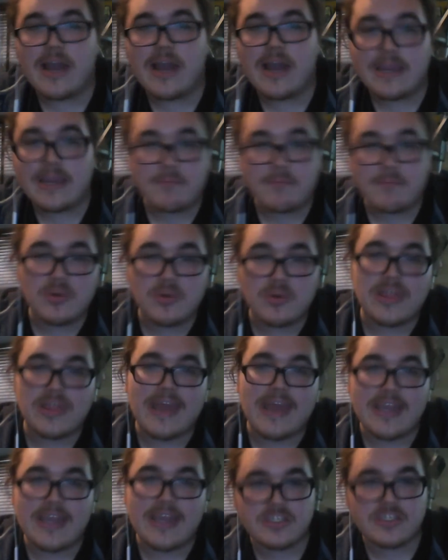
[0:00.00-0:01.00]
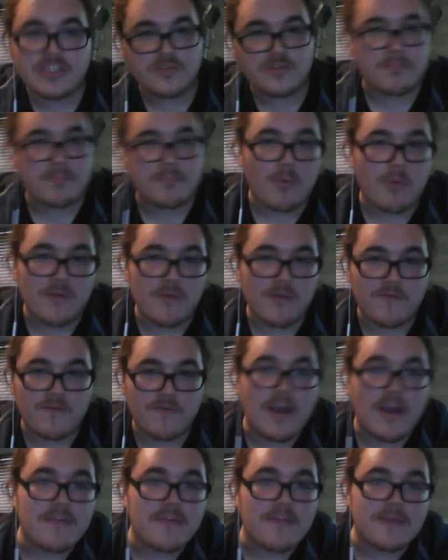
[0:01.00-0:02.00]
I put that extra
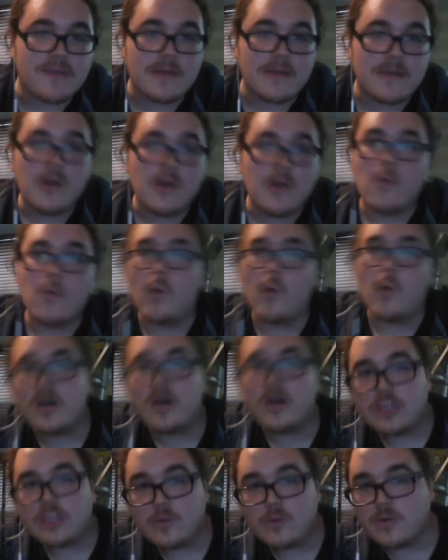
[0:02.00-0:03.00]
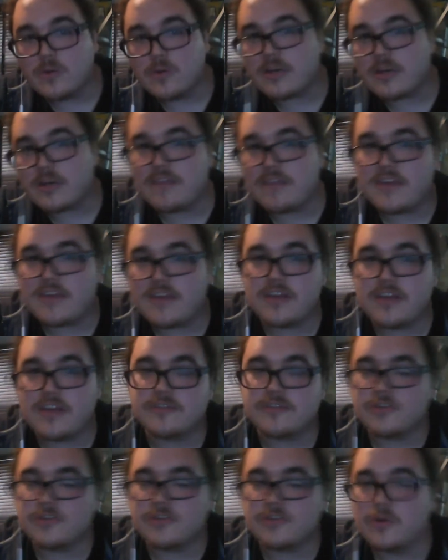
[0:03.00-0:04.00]
0.5 in while you were giving it
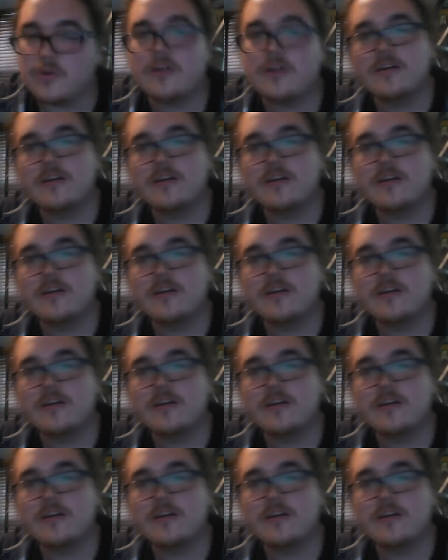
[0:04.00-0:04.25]
your score.